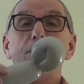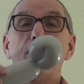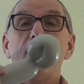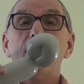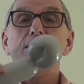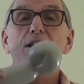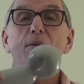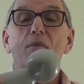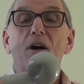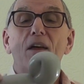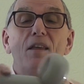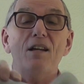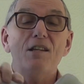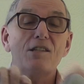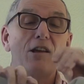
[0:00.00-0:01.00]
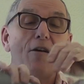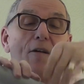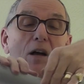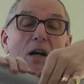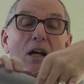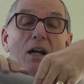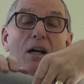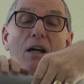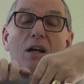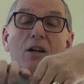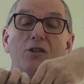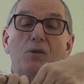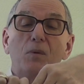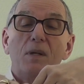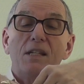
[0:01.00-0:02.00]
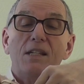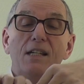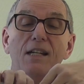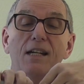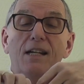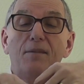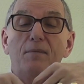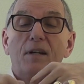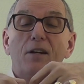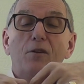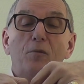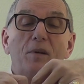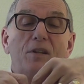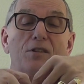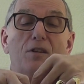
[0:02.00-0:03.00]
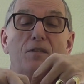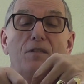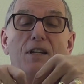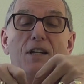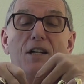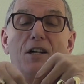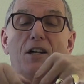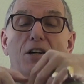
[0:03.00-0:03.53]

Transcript: it ends up like this. Squeeze the air, make it a little bit softer.